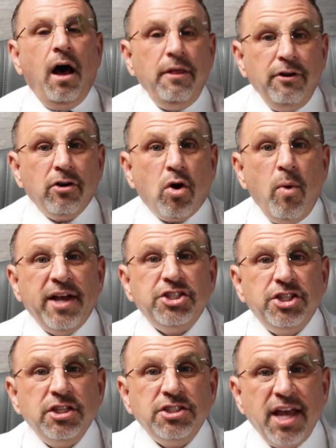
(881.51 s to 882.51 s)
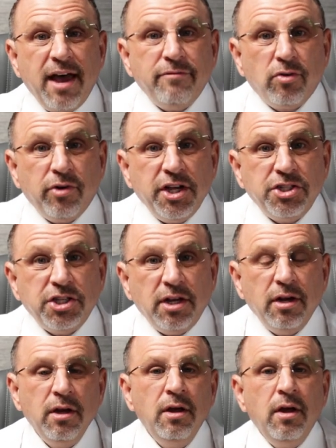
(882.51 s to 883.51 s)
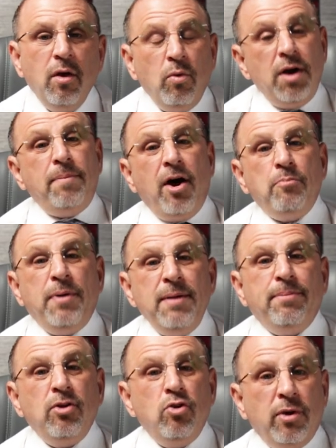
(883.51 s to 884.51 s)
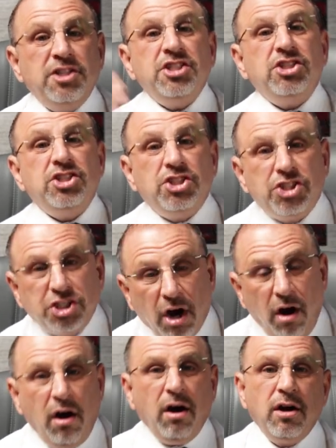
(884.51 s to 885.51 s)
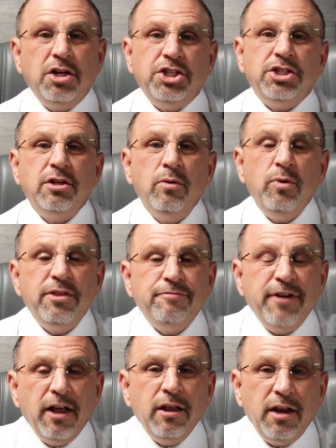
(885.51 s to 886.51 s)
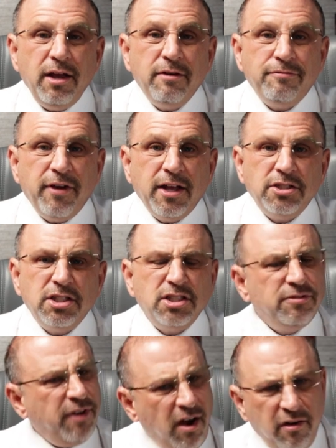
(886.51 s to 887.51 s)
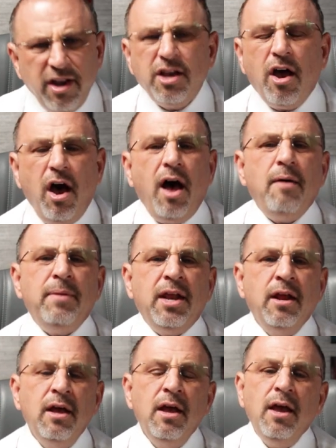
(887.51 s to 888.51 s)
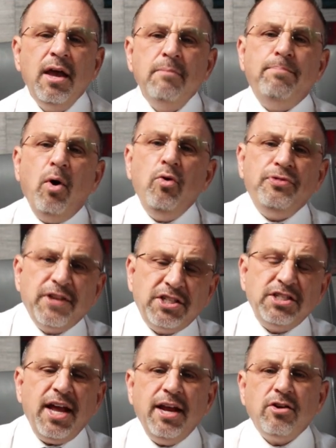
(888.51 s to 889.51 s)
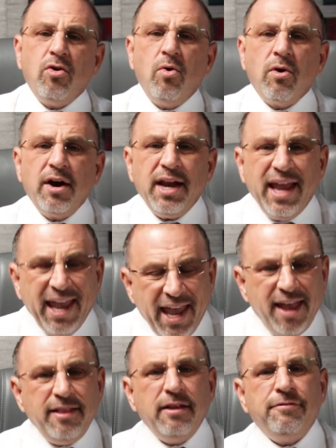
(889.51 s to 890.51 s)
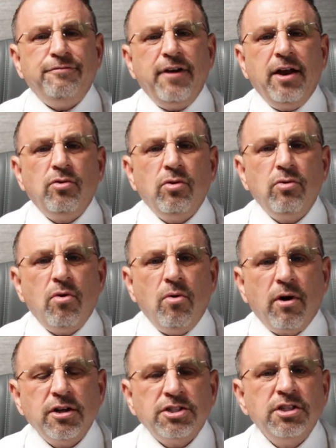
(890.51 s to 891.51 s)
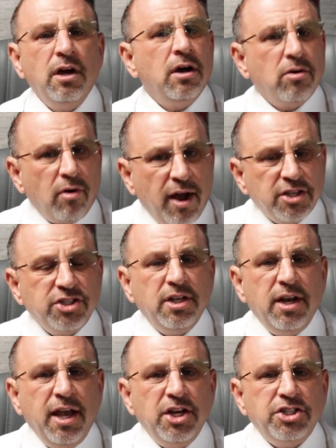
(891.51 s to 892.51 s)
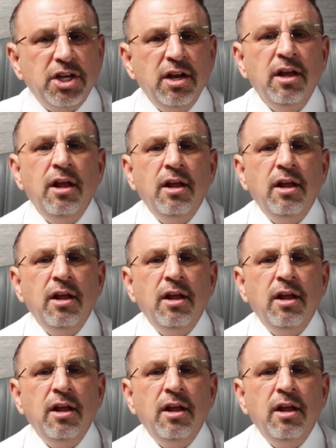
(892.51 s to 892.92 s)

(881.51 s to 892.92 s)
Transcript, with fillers: Other questions have arisen. What about people who are just charged with felony offenses? Very common in both the state court and the federal courts across the nation